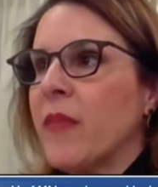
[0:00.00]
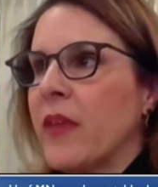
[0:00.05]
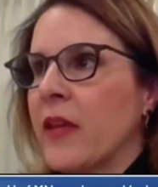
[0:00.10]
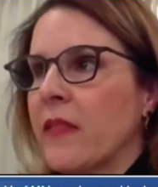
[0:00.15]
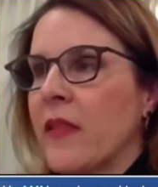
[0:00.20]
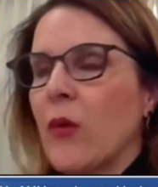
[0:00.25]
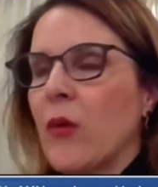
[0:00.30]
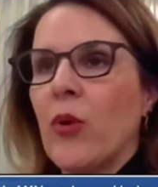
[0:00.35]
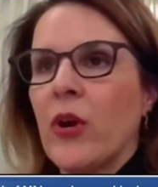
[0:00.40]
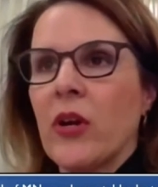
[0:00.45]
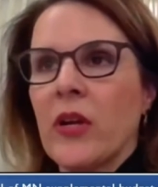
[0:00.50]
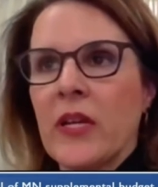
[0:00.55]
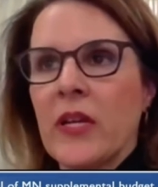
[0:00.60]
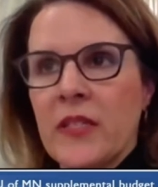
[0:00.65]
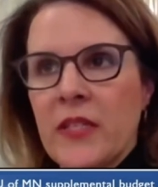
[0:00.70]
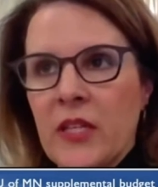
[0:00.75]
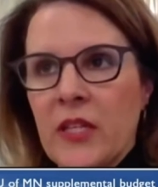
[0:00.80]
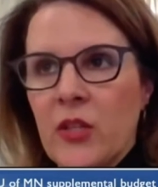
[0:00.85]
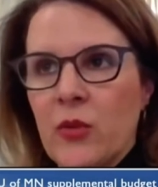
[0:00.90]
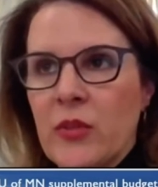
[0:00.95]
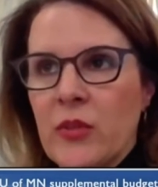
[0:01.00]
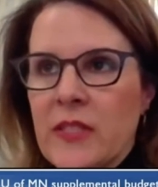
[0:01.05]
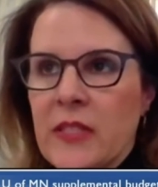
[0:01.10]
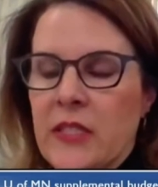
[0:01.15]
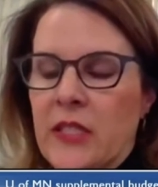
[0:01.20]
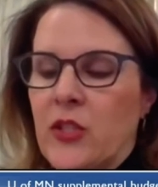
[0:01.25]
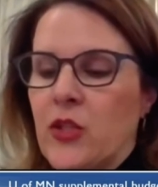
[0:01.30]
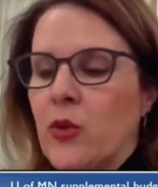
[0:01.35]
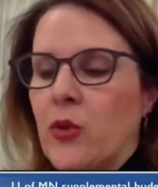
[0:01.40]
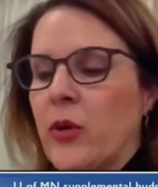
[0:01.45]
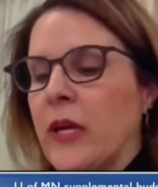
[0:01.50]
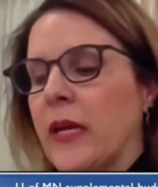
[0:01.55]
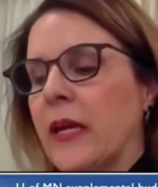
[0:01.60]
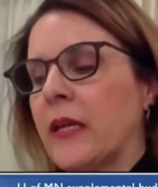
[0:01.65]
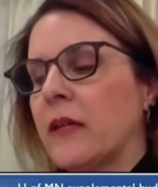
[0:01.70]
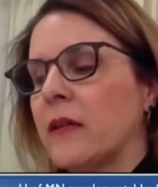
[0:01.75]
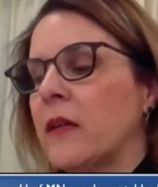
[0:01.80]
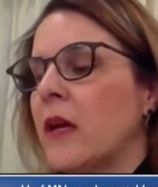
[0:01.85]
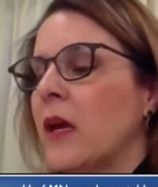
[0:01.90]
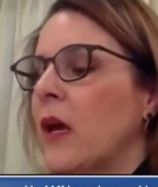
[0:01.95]
And that's something that we're
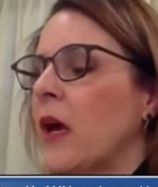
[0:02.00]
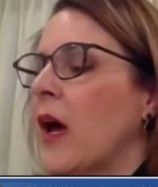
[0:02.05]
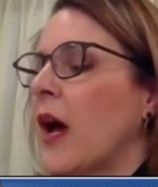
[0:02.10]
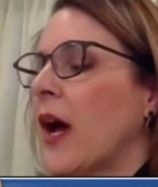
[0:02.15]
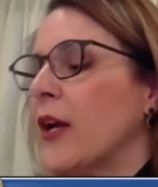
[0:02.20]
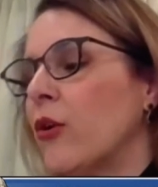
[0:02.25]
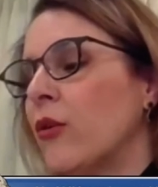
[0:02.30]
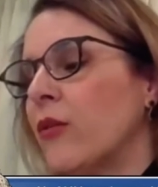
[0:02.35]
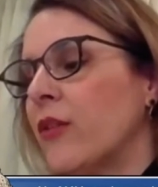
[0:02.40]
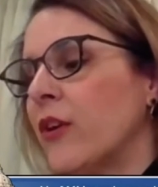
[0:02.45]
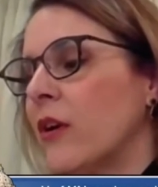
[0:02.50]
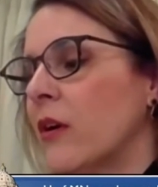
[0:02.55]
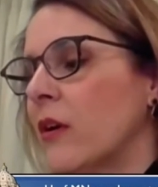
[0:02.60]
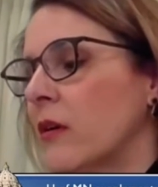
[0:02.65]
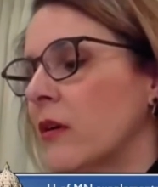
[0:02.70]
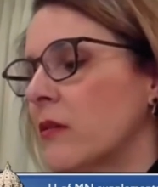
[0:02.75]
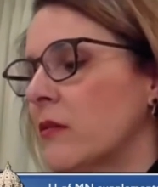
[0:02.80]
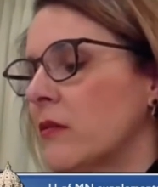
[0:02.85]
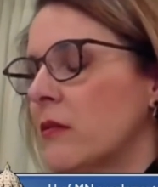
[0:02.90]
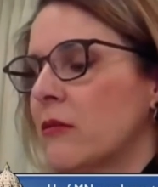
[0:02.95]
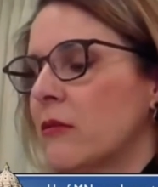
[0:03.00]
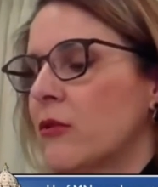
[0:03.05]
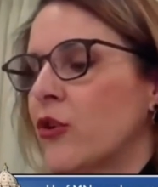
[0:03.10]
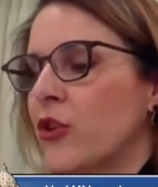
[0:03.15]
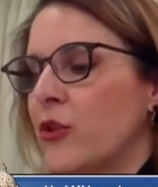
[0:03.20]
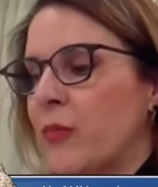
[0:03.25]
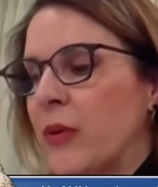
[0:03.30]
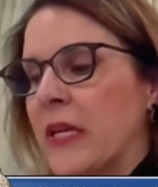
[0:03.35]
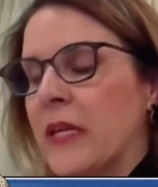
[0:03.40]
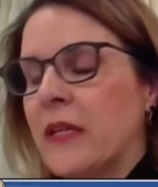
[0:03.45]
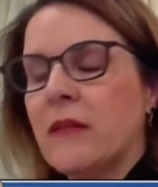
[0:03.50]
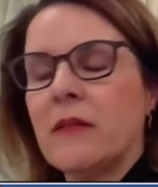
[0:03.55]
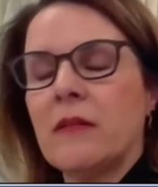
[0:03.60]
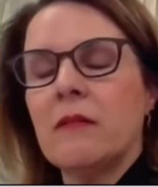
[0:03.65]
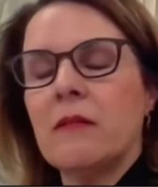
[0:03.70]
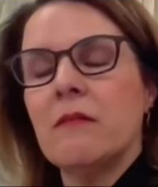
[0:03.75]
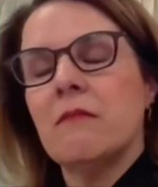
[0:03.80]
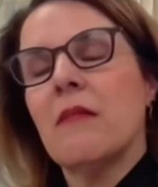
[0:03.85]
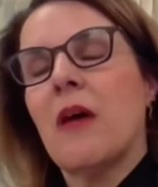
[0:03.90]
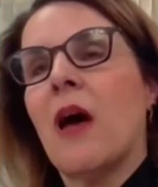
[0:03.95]
continuously doing. And I know there
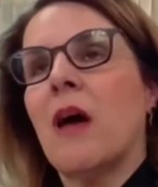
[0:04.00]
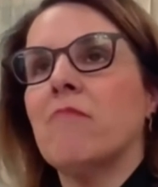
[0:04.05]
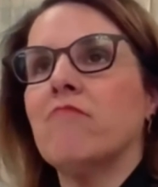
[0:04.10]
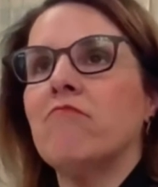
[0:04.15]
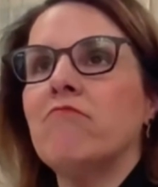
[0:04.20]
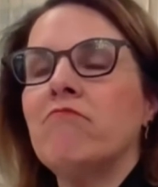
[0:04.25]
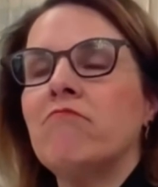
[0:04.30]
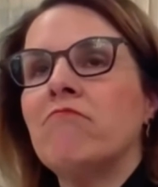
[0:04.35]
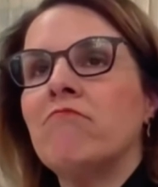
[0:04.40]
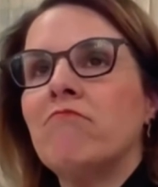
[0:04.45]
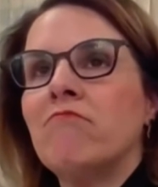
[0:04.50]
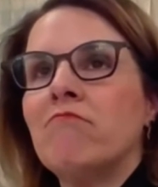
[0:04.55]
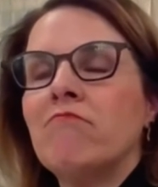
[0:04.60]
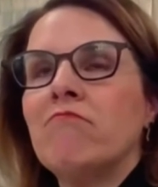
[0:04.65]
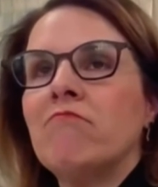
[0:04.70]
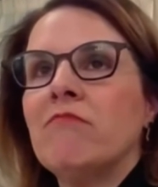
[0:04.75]
could be